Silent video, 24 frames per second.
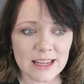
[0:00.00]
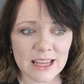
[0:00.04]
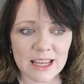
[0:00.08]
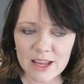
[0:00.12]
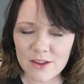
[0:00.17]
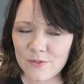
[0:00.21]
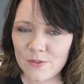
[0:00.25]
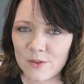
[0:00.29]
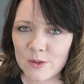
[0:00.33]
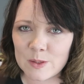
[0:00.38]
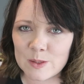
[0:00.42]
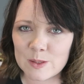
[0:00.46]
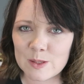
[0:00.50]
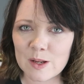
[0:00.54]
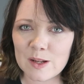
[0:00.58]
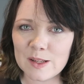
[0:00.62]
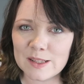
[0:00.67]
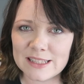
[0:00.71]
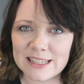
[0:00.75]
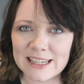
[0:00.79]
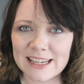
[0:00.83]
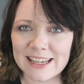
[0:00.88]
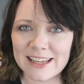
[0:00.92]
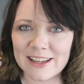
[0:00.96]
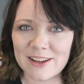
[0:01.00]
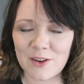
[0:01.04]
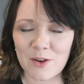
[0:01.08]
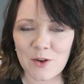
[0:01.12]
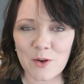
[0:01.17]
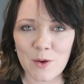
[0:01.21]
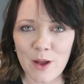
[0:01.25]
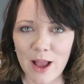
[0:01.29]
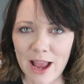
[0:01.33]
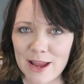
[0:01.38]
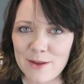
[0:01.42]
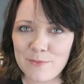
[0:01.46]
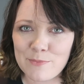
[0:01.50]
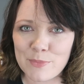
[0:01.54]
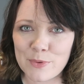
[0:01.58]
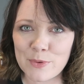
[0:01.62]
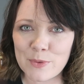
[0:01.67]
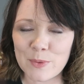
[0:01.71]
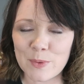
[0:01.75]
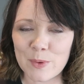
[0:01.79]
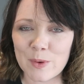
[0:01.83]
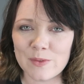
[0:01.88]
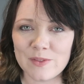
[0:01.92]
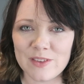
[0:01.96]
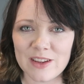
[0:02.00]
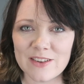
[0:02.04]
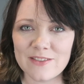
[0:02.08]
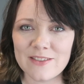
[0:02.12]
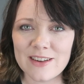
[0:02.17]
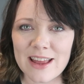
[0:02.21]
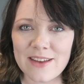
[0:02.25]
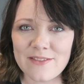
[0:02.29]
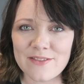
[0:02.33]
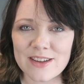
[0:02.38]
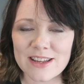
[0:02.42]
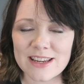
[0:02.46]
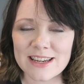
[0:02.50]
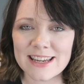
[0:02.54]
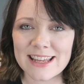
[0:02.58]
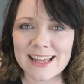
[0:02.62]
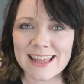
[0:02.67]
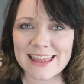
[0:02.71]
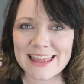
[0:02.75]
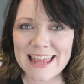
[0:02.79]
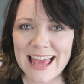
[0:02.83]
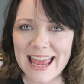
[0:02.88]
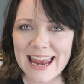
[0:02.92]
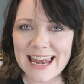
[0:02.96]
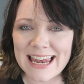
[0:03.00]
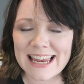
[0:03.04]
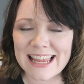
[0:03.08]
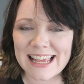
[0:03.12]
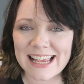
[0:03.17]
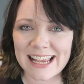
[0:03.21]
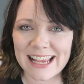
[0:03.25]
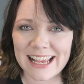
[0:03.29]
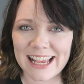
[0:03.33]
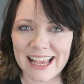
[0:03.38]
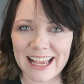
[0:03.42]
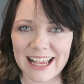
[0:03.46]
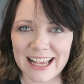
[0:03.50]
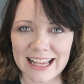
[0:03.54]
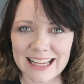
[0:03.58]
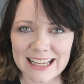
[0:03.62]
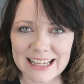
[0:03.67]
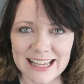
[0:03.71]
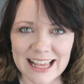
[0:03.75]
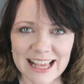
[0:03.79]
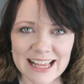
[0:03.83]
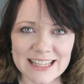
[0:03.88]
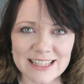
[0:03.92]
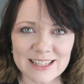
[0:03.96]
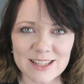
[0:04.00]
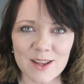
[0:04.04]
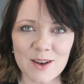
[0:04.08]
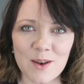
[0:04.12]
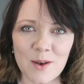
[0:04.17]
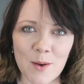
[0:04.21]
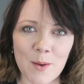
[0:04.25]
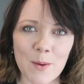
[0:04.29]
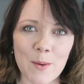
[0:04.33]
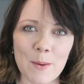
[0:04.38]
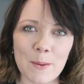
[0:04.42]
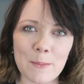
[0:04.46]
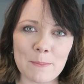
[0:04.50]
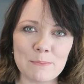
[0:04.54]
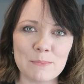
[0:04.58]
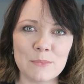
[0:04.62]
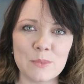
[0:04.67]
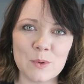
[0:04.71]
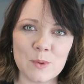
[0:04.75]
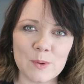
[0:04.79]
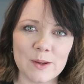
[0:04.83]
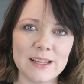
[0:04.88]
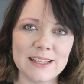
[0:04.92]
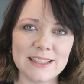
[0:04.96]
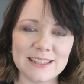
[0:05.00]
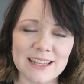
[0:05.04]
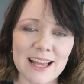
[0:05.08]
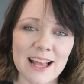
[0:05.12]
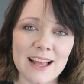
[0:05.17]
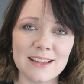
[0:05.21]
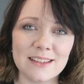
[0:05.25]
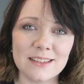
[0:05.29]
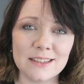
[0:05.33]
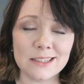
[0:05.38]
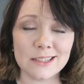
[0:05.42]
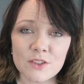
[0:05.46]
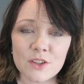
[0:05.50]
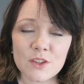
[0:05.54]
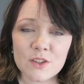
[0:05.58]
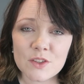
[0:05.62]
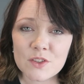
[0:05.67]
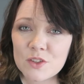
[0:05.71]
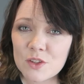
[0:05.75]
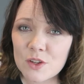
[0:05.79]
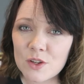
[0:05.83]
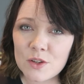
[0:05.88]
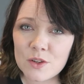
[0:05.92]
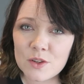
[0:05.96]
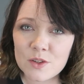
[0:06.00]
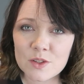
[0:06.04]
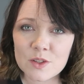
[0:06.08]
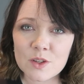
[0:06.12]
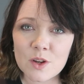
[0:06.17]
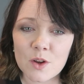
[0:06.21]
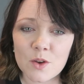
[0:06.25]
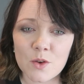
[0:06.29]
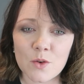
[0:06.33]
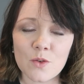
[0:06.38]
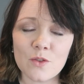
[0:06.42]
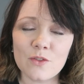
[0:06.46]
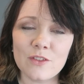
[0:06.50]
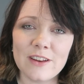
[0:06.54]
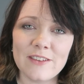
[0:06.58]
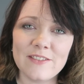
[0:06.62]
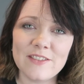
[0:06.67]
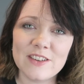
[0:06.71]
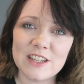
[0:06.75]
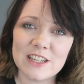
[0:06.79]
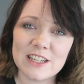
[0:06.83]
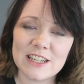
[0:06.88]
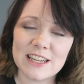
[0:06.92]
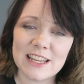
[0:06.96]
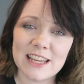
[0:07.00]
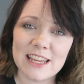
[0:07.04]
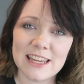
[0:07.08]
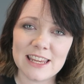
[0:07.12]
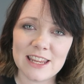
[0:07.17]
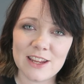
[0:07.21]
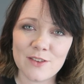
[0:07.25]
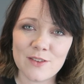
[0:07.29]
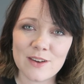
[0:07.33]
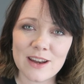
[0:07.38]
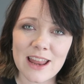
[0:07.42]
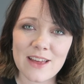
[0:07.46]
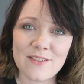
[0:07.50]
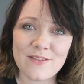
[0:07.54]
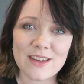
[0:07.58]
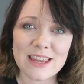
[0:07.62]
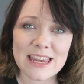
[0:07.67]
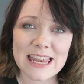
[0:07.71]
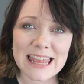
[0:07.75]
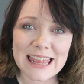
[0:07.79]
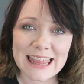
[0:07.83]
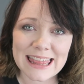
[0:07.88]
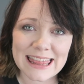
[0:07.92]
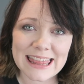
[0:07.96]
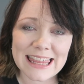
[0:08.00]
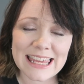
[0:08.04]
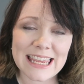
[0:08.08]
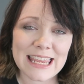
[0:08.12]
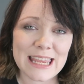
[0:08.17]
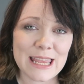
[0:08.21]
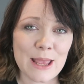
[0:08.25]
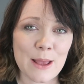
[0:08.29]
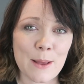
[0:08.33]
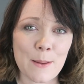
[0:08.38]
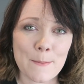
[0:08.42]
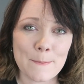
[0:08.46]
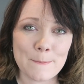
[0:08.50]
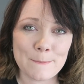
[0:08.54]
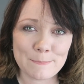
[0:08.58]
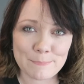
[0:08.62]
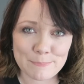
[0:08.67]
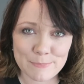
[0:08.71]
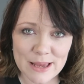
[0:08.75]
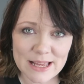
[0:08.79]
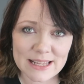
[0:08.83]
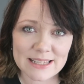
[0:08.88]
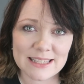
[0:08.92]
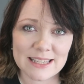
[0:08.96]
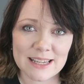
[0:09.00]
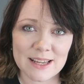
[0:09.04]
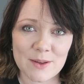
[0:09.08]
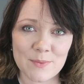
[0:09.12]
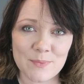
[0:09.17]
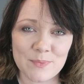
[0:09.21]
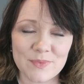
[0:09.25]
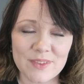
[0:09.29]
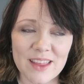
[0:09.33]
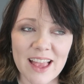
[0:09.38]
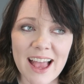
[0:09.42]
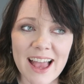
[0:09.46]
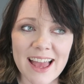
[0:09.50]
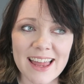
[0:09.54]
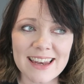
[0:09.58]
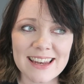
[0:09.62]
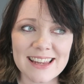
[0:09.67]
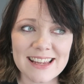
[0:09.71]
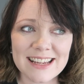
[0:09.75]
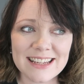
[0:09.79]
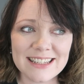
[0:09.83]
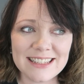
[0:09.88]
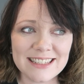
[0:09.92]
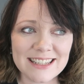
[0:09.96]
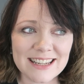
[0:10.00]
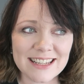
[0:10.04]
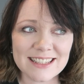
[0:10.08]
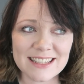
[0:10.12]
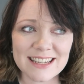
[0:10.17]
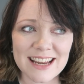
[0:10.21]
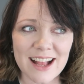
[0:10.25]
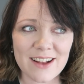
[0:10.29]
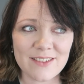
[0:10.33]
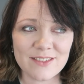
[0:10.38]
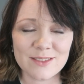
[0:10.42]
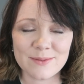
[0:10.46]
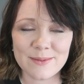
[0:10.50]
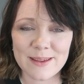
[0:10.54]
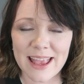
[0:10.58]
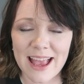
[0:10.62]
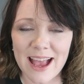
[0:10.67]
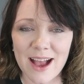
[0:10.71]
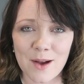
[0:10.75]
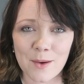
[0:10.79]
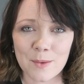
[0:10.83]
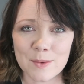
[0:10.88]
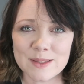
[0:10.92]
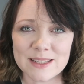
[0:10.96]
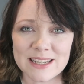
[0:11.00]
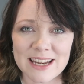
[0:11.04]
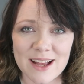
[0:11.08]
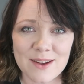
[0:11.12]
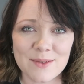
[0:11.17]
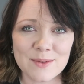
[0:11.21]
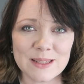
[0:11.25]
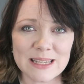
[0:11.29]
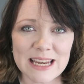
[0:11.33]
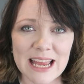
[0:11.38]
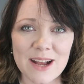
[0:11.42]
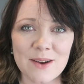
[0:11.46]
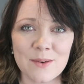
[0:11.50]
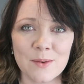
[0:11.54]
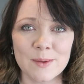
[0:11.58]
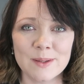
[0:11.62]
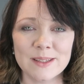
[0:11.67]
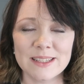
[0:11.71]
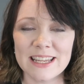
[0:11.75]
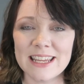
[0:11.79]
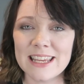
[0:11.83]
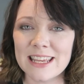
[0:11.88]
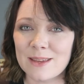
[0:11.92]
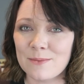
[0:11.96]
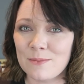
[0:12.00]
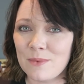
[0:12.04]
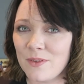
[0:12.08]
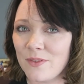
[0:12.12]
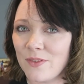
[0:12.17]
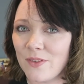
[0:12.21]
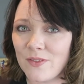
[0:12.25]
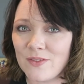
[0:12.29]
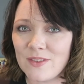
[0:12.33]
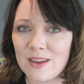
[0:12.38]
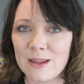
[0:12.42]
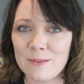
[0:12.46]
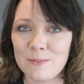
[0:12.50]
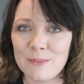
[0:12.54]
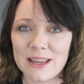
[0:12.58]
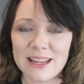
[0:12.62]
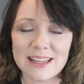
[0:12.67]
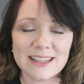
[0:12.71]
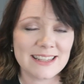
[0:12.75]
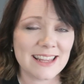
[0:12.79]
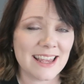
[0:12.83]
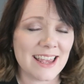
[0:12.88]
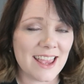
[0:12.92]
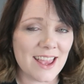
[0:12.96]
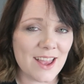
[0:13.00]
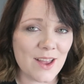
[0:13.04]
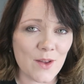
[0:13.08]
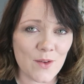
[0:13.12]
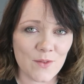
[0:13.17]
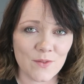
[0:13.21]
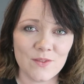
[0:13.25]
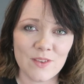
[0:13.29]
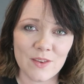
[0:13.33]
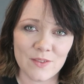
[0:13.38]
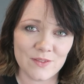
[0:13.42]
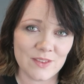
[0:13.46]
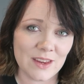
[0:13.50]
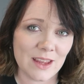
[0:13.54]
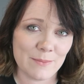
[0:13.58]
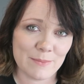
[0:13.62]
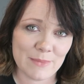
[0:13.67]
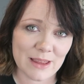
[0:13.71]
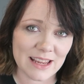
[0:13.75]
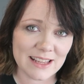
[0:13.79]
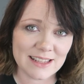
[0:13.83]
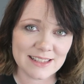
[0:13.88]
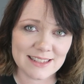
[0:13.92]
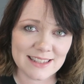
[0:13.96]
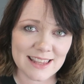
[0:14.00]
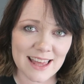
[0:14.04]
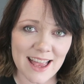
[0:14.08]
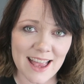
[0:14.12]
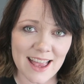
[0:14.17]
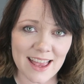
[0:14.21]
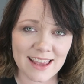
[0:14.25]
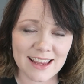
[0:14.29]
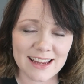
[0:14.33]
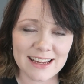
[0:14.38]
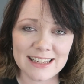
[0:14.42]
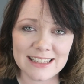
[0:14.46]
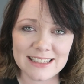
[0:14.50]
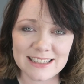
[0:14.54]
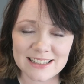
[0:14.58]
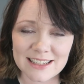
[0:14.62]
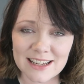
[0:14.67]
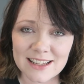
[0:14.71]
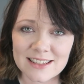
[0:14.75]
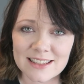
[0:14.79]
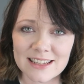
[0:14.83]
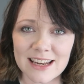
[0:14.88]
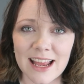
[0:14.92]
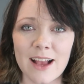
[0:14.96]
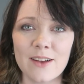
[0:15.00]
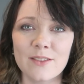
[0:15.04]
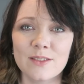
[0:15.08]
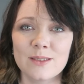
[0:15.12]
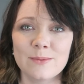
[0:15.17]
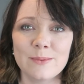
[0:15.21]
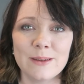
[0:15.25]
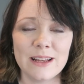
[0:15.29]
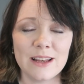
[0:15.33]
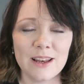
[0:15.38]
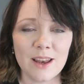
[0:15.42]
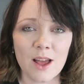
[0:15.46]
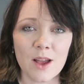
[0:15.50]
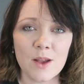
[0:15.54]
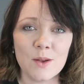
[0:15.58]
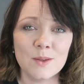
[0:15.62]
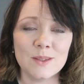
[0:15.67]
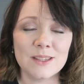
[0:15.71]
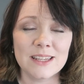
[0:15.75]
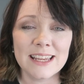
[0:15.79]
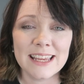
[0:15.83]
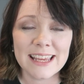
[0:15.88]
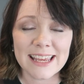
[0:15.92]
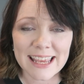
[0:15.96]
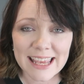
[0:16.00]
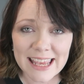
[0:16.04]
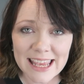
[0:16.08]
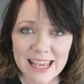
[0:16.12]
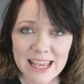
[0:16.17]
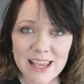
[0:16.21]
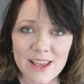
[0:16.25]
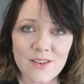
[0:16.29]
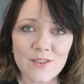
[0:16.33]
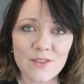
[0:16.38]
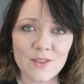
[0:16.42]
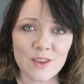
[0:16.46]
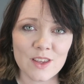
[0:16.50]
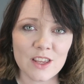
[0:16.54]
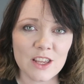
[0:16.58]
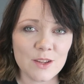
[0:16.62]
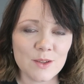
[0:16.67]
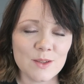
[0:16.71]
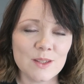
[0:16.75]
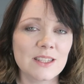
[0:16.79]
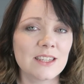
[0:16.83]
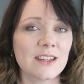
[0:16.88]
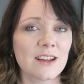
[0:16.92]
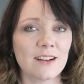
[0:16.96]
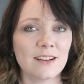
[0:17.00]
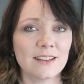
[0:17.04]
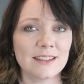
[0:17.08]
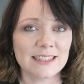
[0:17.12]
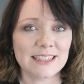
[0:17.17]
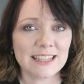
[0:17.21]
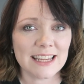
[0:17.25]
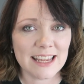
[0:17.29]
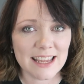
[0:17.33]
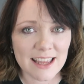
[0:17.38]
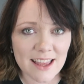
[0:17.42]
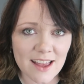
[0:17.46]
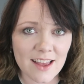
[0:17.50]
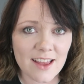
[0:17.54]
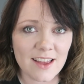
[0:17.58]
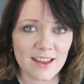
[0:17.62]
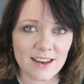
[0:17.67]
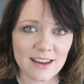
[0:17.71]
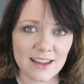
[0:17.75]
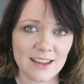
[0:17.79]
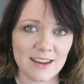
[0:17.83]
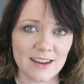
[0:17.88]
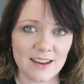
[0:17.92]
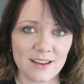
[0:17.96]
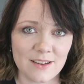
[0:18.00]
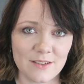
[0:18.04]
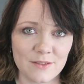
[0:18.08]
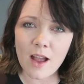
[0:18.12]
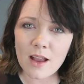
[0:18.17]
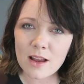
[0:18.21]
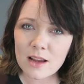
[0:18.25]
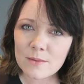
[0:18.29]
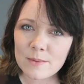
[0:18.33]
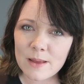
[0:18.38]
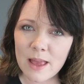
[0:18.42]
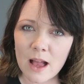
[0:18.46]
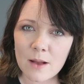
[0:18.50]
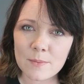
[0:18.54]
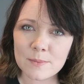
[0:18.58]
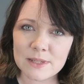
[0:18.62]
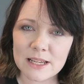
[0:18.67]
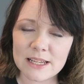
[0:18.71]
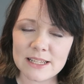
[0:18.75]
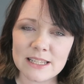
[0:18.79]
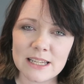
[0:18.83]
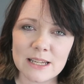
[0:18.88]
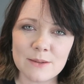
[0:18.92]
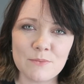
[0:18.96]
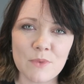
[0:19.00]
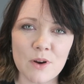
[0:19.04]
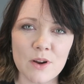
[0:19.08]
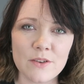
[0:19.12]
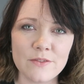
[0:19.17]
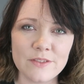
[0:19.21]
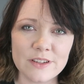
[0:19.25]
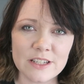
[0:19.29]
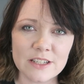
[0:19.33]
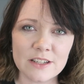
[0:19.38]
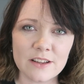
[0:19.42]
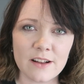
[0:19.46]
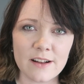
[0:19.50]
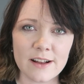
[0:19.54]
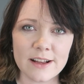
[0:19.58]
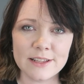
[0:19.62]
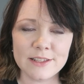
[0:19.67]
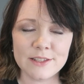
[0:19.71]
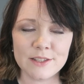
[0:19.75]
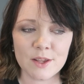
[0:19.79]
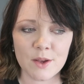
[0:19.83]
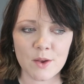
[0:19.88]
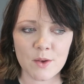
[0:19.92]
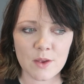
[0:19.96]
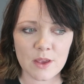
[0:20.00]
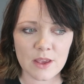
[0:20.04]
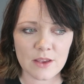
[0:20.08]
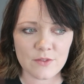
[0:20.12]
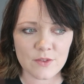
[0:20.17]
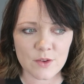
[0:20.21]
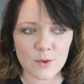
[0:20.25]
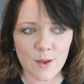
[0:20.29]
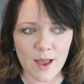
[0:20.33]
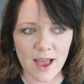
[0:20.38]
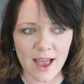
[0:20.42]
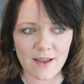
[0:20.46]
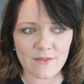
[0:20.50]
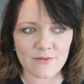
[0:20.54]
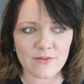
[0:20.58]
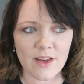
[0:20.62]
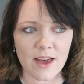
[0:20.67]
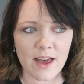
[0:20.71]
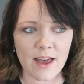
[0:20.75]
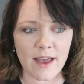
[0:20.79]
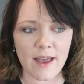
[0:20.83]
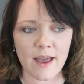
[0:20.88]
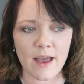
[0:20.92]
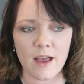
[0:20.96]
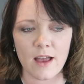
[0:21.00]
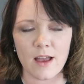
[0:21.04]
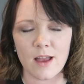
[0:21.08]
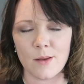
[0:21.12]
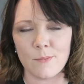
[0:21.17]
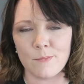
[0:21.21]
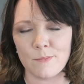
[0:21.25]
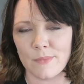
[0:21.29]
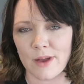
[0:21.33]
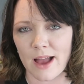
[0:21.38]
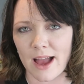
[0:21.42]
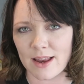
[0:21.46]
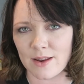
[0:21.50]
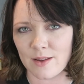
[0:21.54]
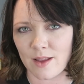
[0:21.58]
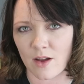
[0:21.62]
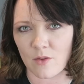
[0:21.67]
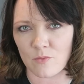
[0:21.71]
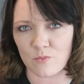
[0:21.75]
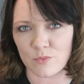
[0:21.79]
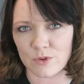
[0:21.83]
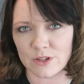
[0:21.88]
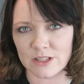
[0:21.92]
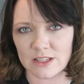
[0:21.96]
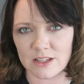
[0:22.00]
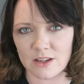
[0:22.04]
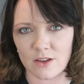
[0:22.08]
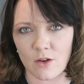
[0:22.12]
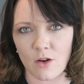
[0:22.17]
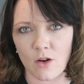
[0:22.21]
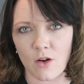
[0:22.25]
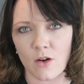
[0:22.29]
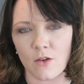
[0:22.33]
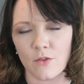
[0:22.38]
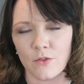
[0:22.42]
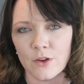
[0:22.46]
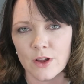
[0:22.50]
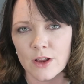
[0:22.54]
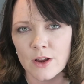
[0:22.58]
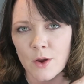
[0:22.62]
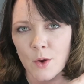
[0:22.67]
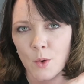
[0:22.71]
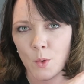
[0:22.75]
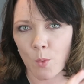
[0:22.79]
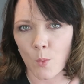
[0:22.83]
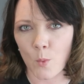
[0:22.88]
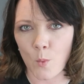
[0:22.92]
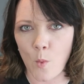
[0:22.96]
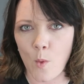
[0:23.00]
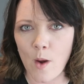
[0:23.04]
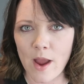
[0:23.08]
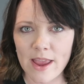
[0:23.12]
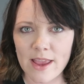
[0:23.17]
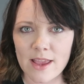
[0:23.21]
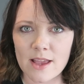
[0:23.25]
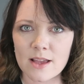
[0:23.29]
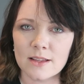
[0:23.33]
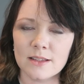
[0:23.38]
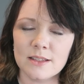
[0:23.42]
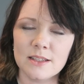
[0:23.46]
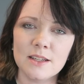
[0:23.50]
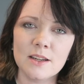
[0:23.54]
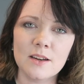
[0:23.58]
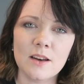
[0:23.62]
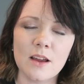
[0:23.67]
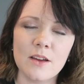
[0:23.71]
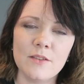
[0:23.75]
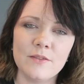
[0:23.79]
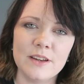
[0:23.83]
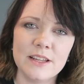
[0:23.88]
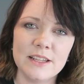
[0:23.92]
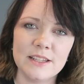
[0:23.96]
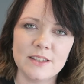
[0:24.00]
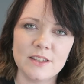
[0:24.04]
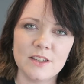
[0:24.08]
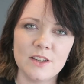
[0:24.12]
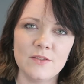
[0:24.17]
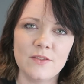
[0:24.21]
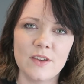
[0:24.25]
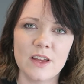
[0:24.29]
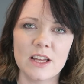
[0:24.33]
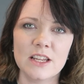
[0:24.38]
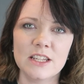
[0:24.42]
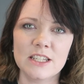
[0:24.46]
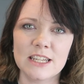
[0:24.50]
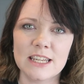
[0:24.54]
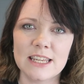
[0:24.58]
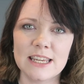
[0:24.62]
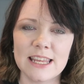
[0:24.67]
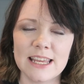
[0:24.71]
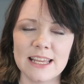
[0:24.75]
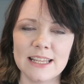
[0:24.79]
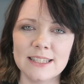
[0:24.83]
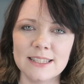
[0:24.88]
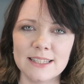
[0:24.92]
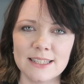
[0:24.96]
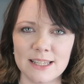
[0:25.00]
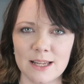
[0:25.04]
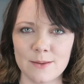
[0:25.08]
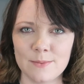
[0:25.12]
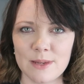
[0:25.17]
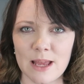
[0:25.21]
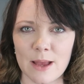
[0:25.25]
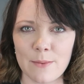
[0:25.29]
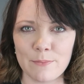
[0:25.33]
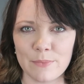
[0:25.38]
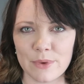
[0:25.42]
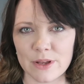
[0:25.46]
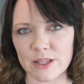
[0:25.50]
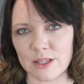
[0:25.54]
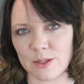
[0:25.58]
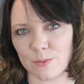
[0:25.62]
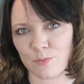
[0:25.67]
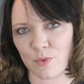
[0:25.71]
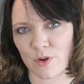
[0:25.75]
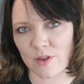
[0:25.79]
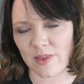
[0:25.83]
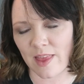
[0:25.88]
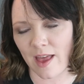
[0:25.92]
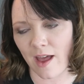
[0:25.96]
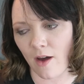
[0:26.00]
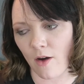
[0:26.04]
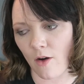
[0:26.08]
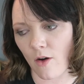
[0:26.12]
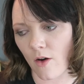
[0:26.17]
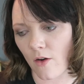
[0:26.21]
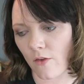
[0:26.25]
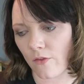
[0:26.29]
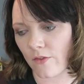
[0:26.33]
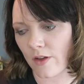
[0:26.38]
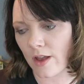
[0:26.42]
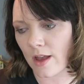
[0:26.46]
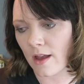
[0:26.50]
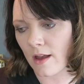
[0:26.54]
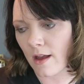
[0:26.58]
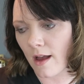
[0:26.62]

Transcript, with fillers: If you start it or April of year eleven, then it gets a lot more intense. So the sooner you start your revision in year eleven, the better. And it doesn't have to be hours and hours and hours. It can be fifteen minutes here, fifteen minutes there. It doesn't have to be loads if you start it early enough. I'm going to be updating my revision guide, so if you have that um, and you haven't printed it off, wait until I release a new version in September to print that off.